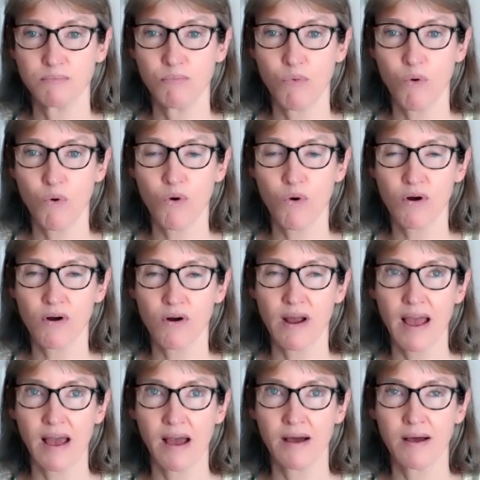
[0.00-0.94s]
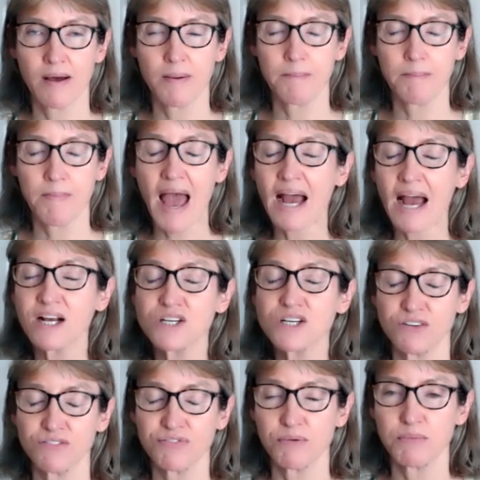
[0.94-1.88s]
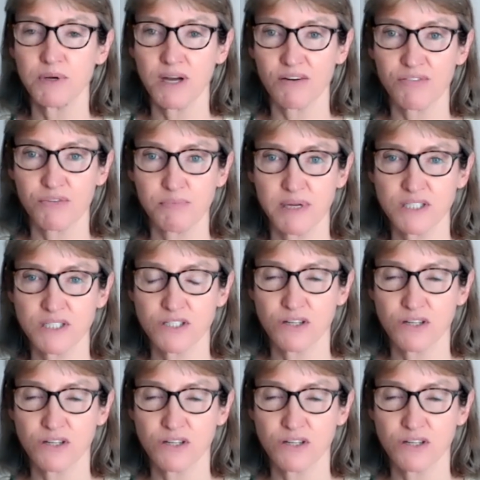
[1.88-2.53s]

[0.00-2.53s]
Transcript: more action from government.